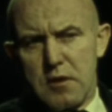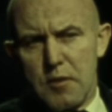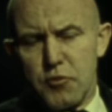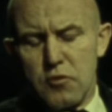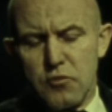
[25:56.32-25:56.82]

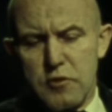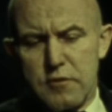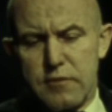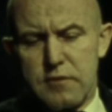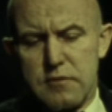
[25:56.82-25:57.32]
Coupled
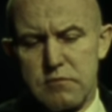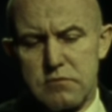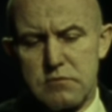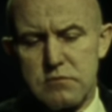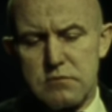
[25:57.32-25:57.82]
with
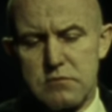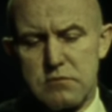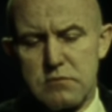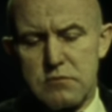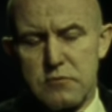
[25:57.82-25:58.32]

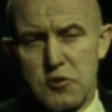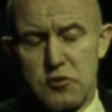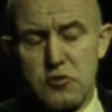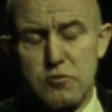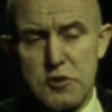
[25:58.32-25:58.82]
the
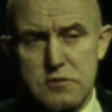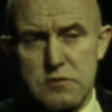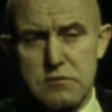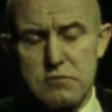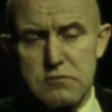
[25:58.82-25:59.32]
new
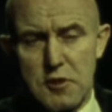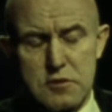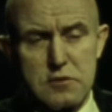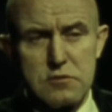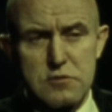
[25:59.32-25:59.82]
missile,
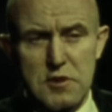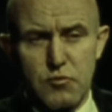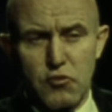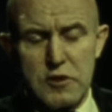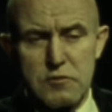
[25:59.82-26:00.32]
and the new
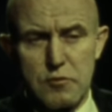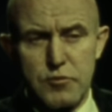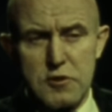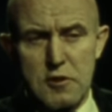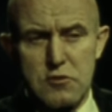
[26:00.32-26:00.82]
submarine will
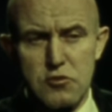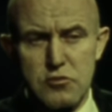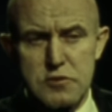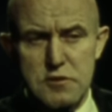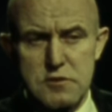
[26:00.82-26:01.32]
be a
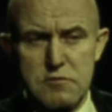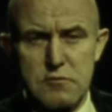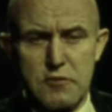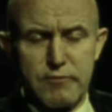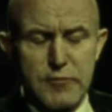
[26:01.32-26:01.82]
new
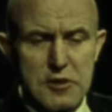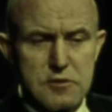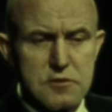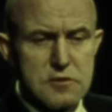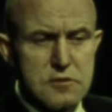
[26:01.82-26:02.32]
system of
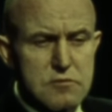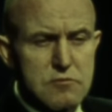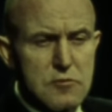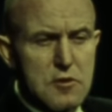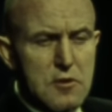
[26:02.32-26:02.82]
maintenance
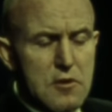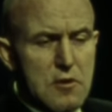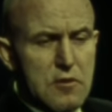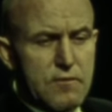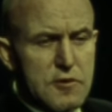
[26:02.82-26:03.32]

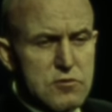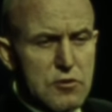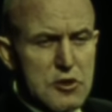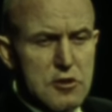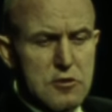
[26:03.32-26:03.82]

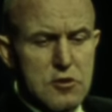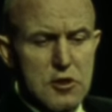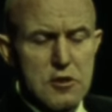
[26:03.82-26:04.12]
featuring an